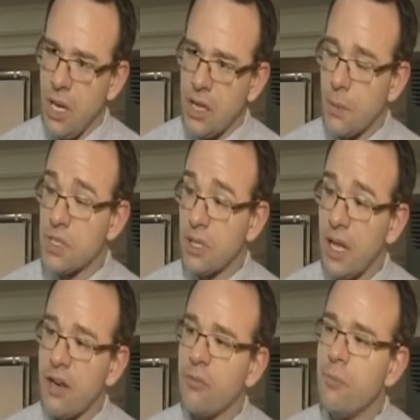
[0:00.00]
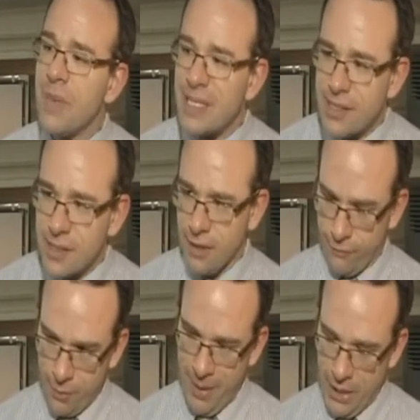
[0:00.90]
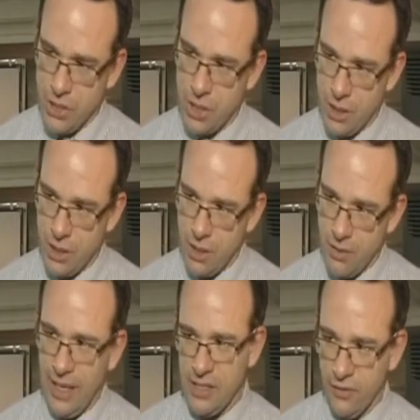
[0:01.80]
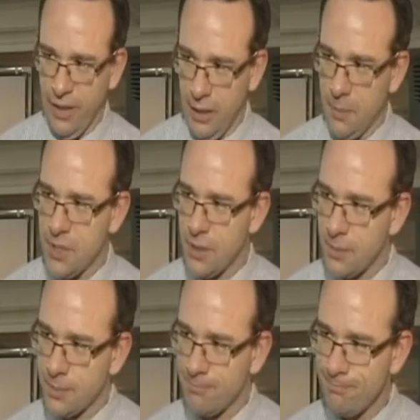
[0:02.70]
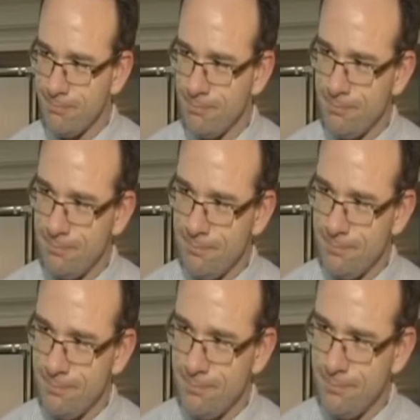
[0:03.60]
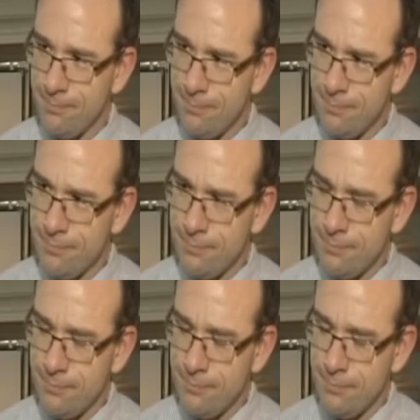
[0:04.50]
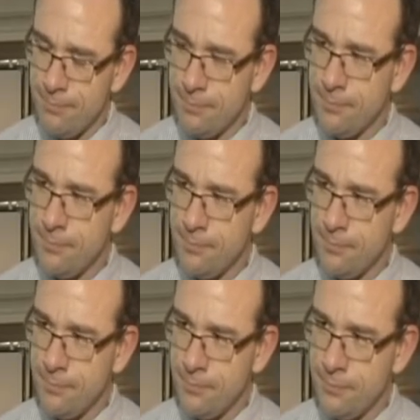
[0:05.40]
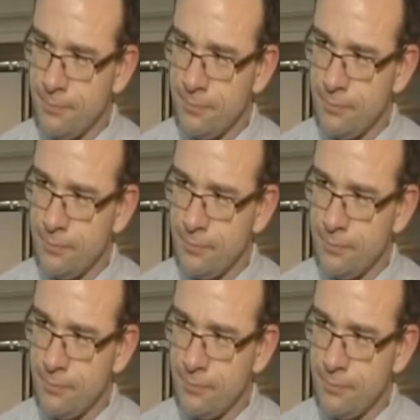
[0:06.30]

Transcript: there was a lot of misinformation that developed. Binigyan din ni Dr. Stokes na ligtas